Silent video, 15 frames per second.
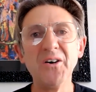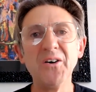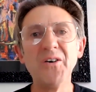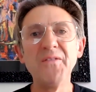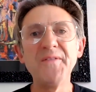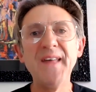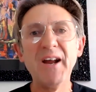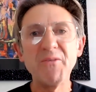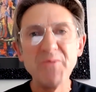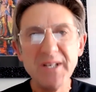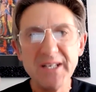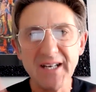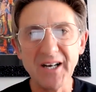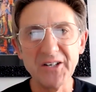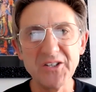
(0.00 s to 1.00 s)
of that
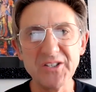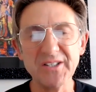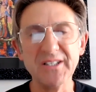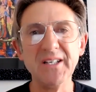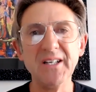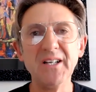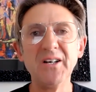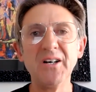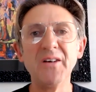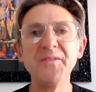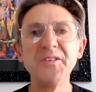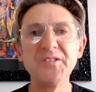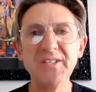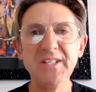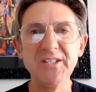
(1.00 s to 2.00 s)
reduction of
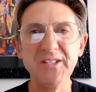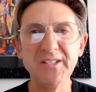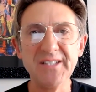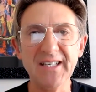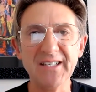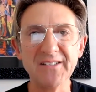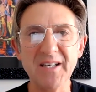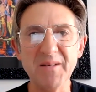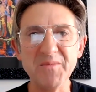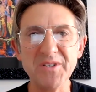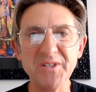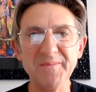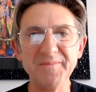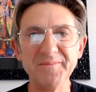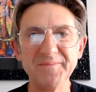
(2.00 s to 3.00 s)
the CGT
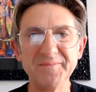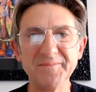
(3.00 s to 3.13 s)
exemption.